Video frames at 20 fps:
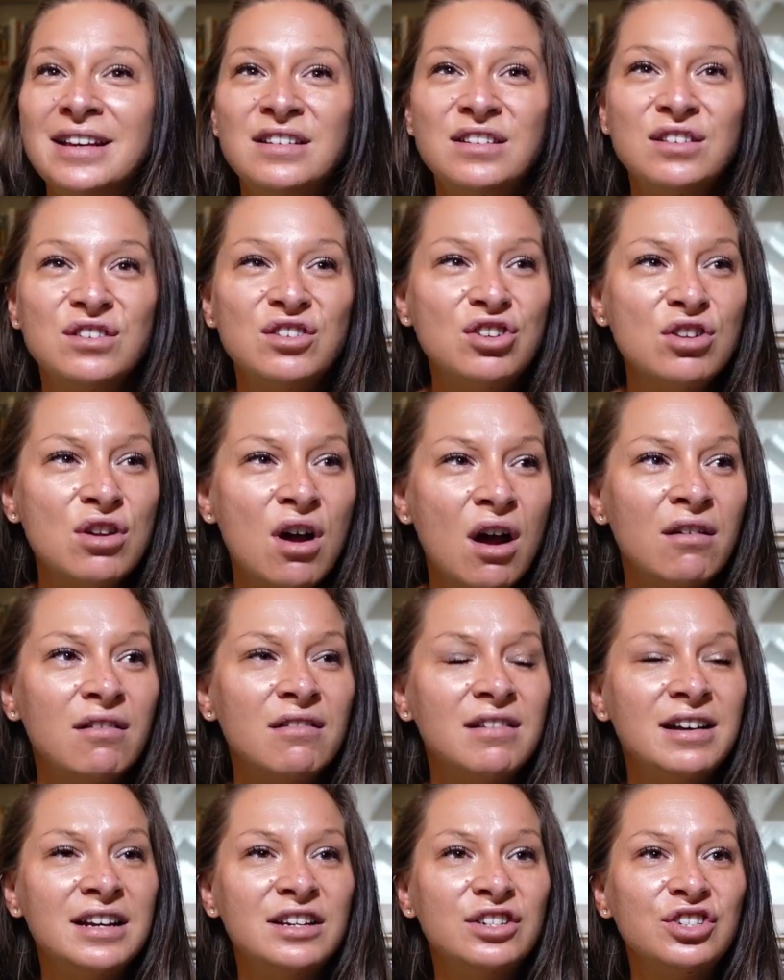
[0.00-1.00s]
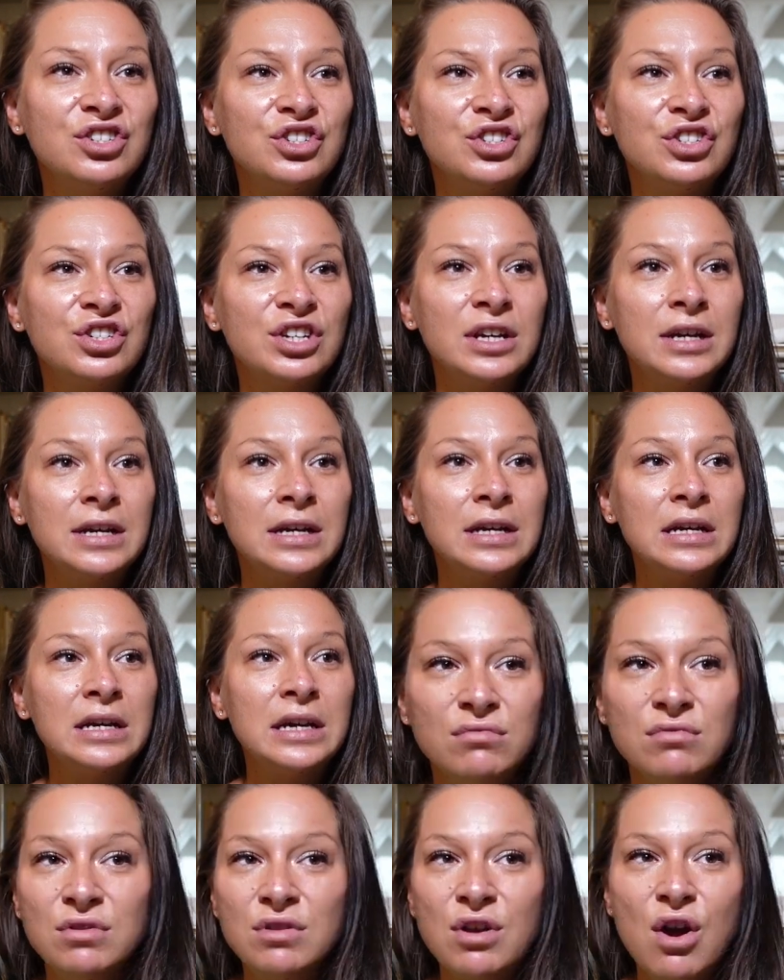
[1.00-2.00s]
nourished,
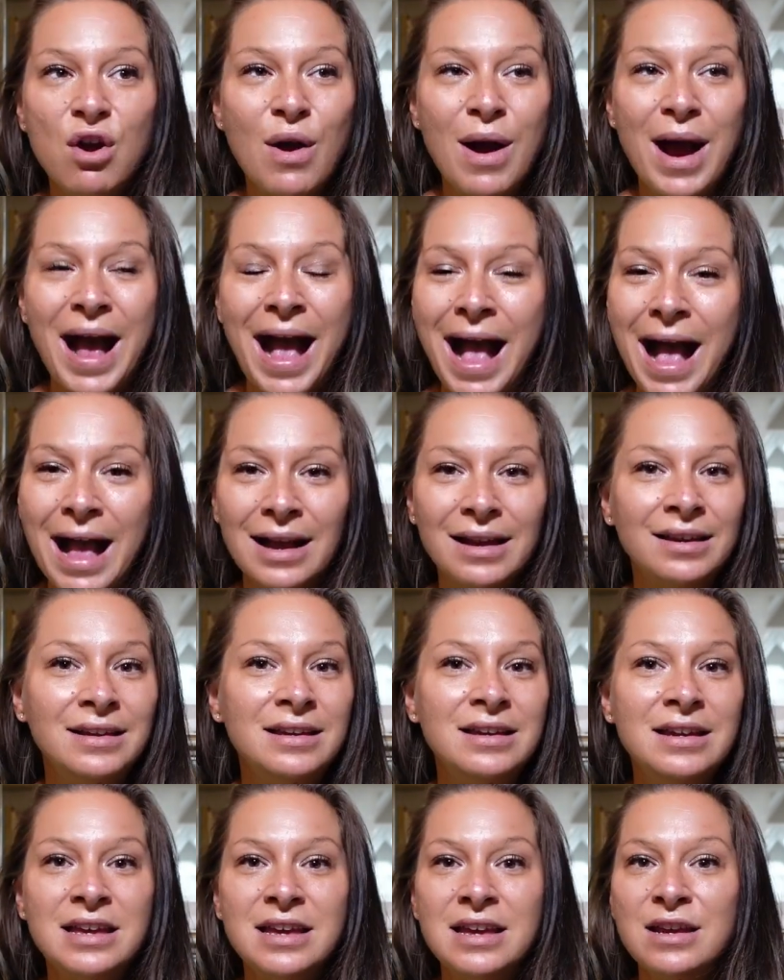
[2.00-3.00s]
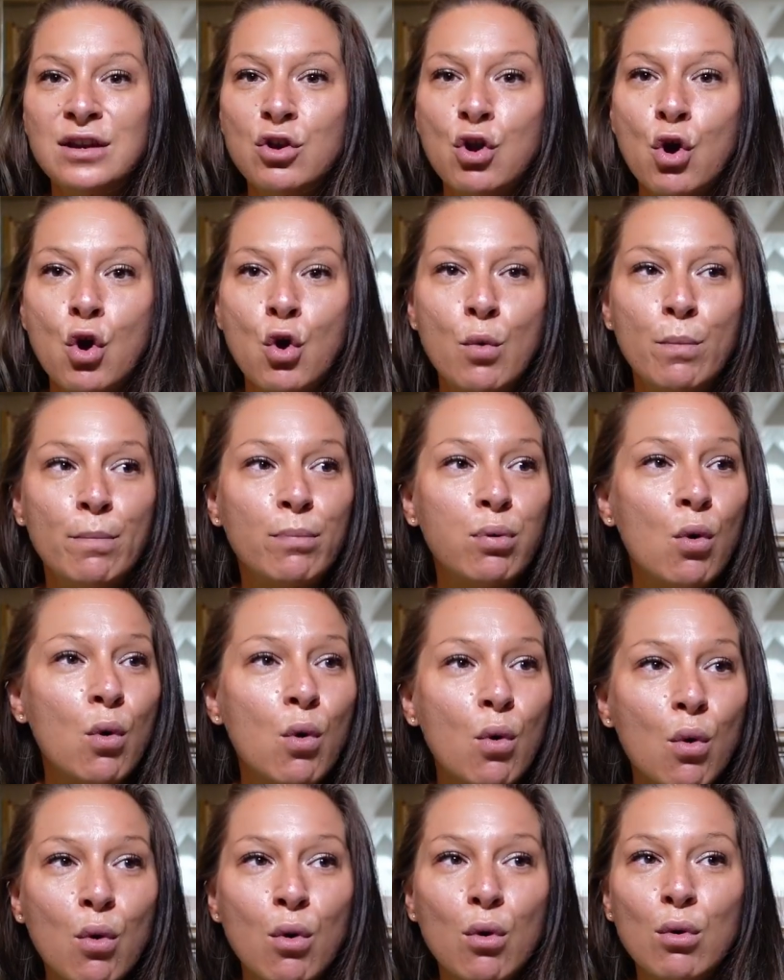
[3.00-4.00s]
no acne, no
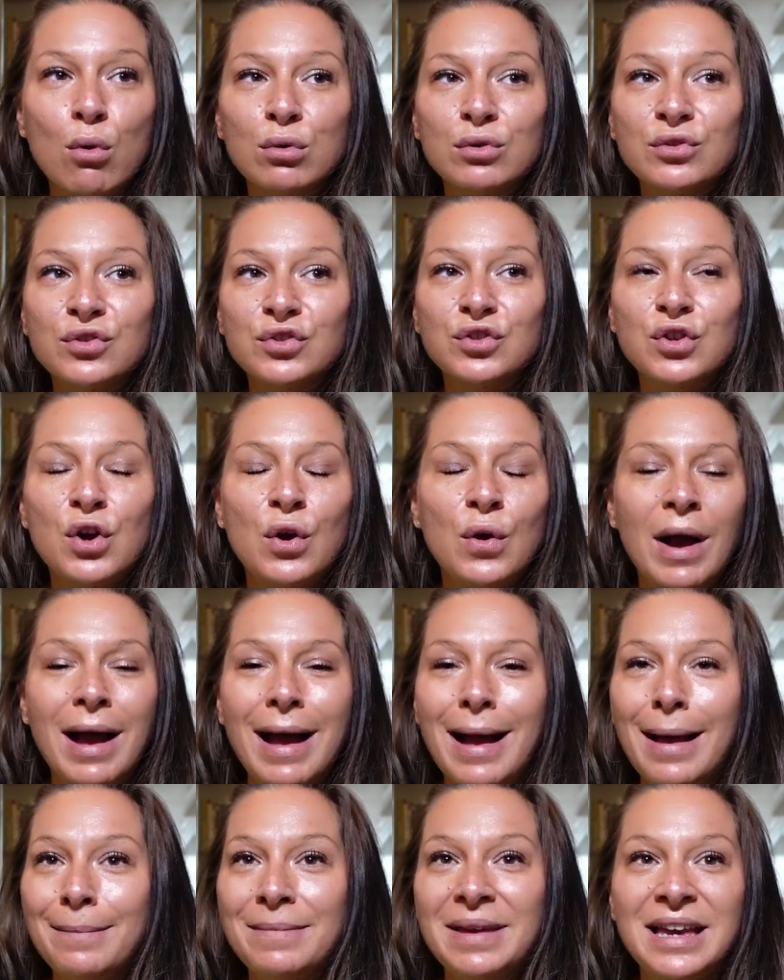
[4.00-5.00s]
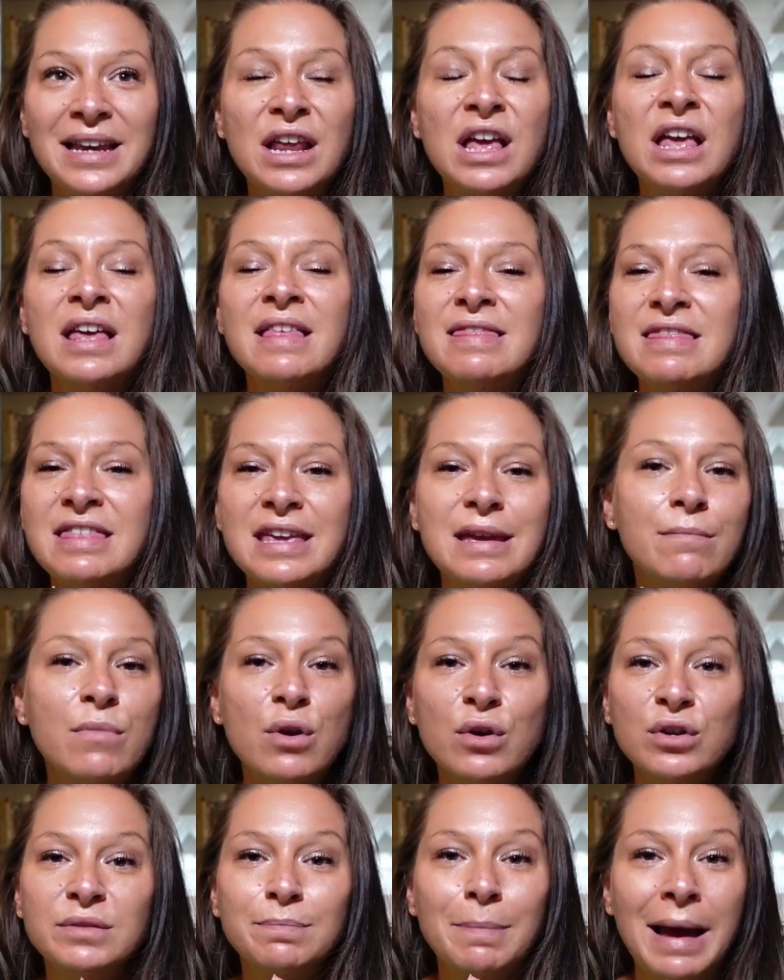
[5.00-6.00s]
pores, the
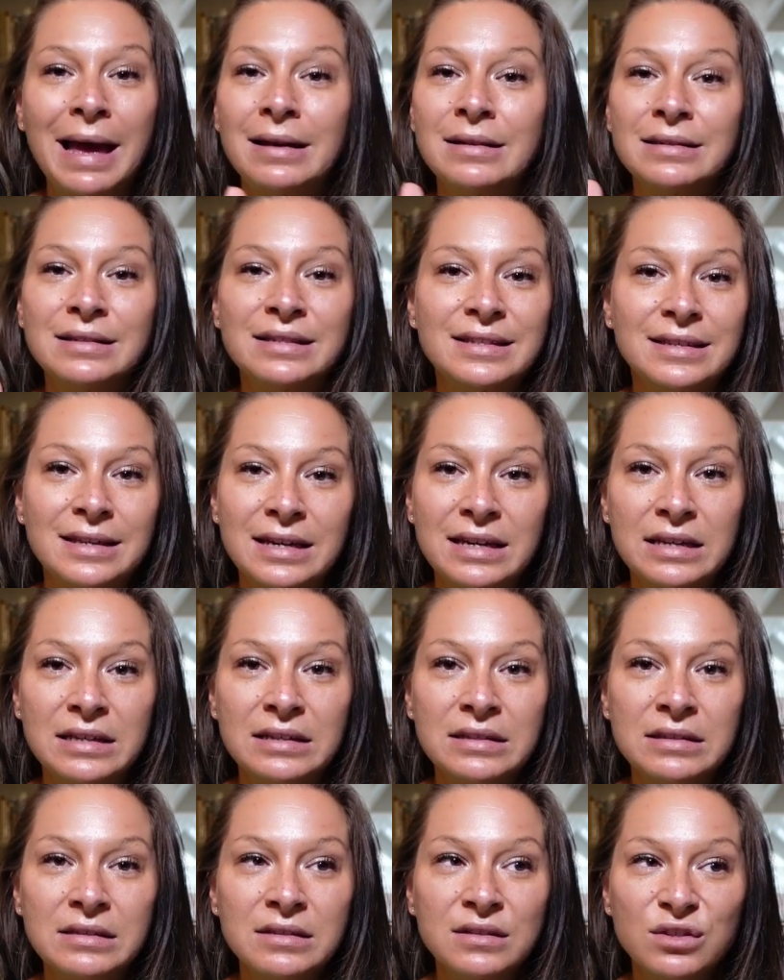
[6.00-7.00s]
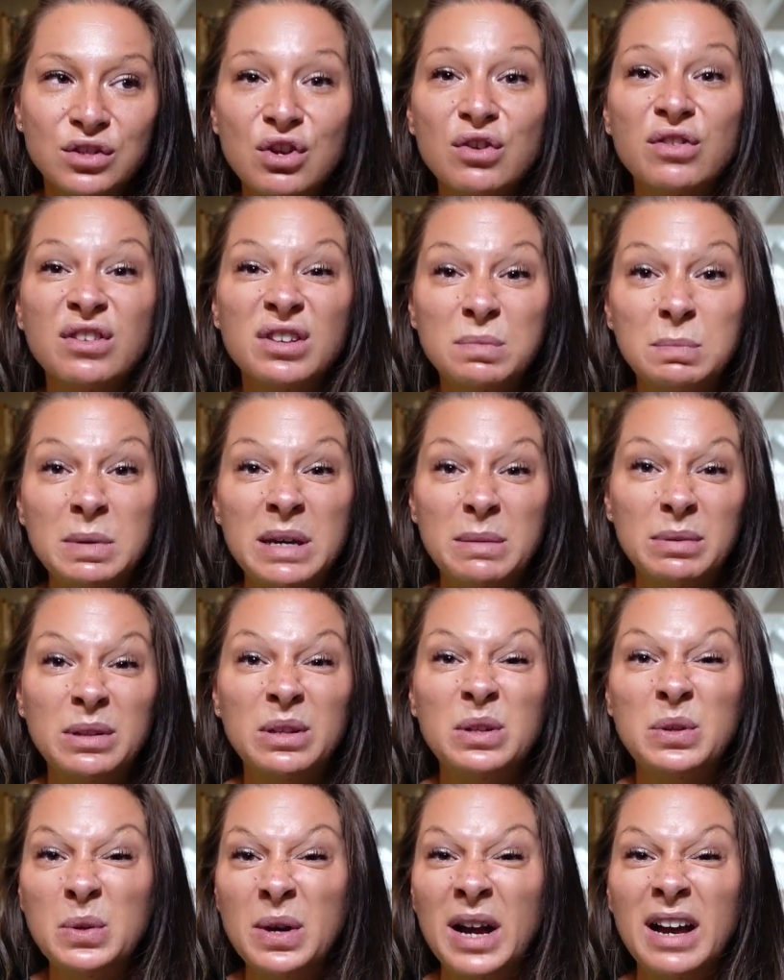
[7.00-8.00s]
most balanced skins. You know those people
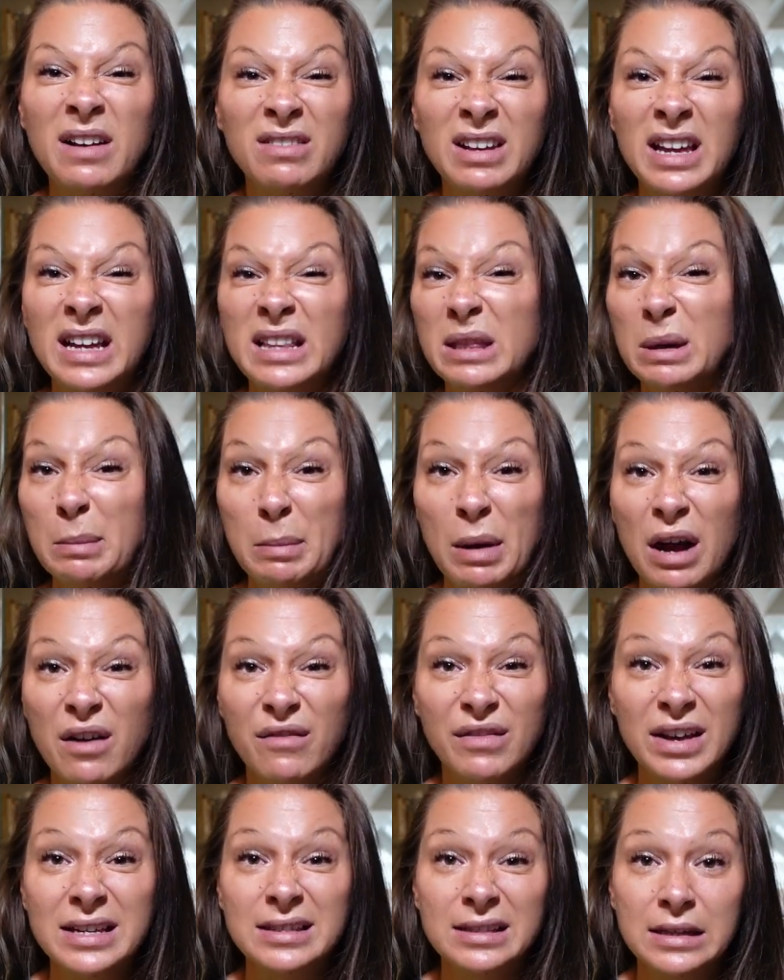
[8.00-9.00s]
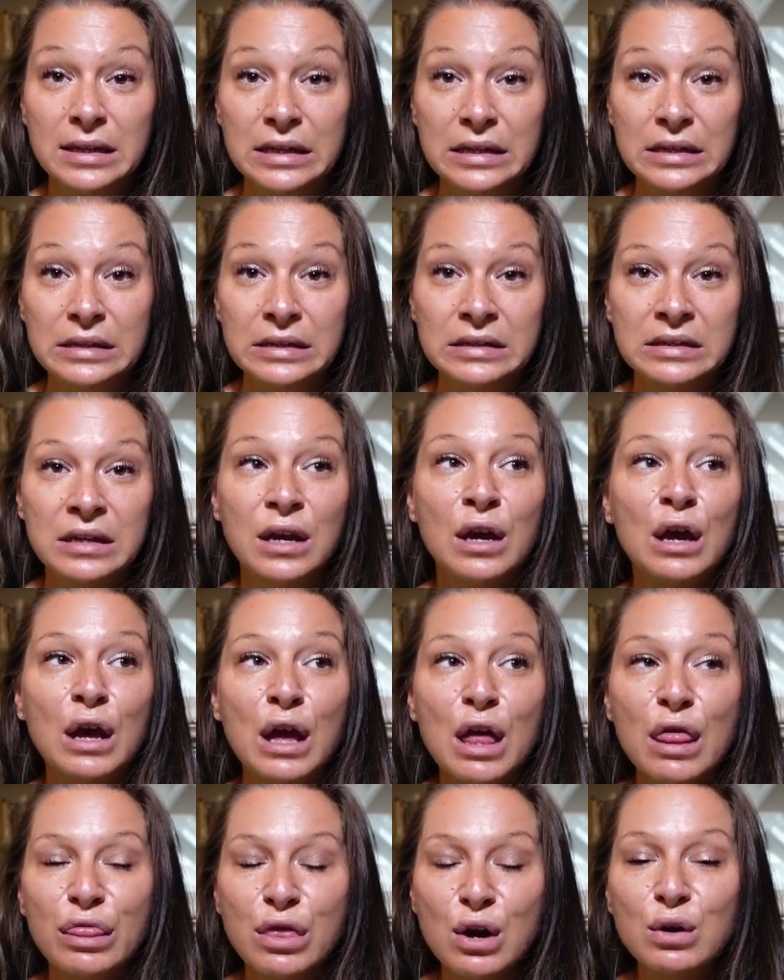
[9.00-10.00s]
who have like the perfect skins?
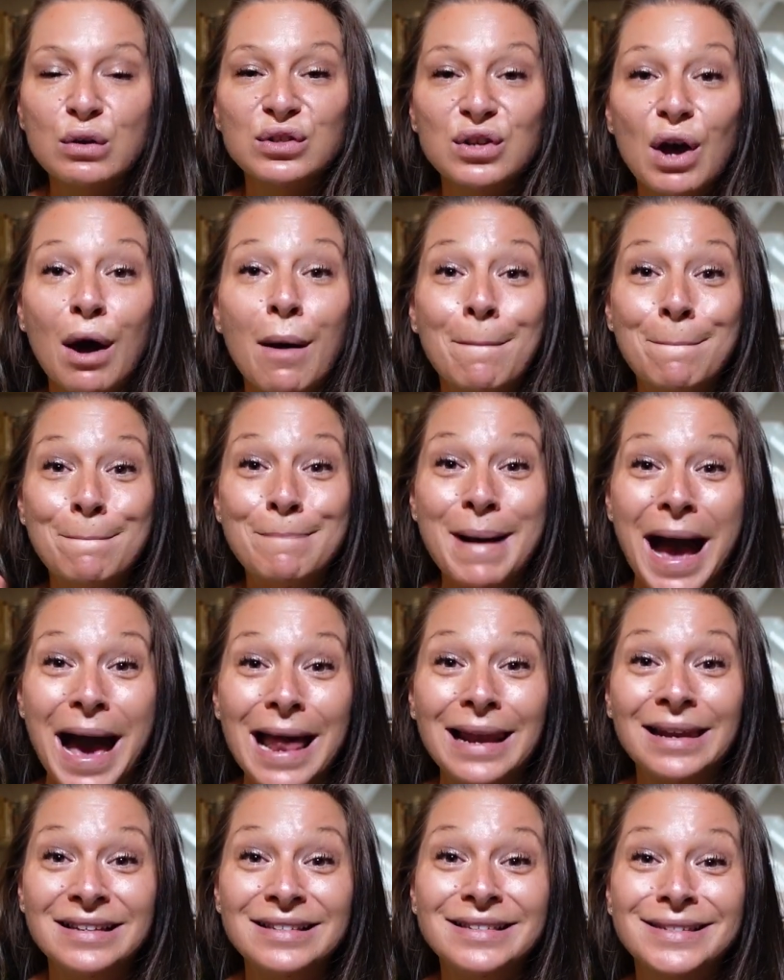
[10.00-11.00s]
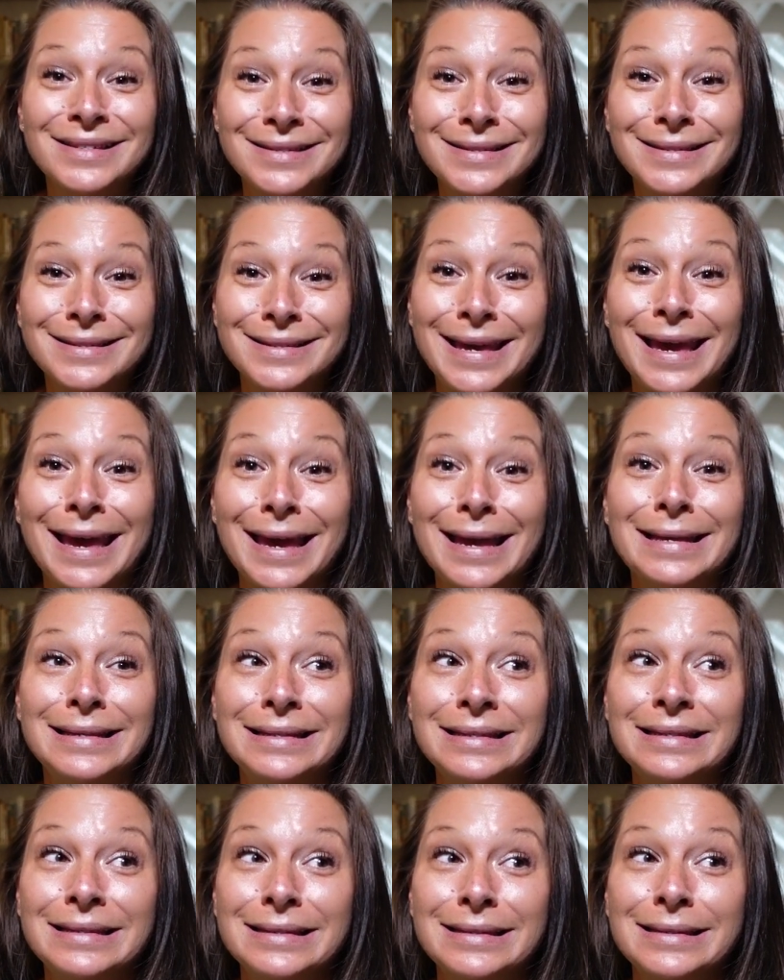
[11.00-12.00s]
Those are balanced
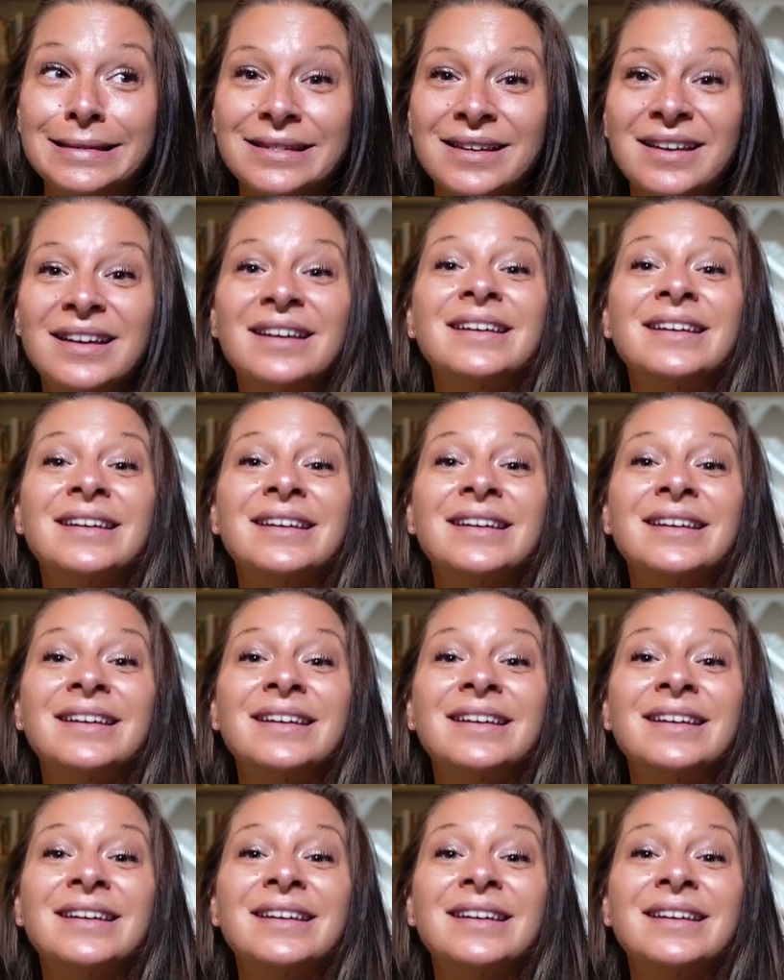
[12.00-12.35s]
skins.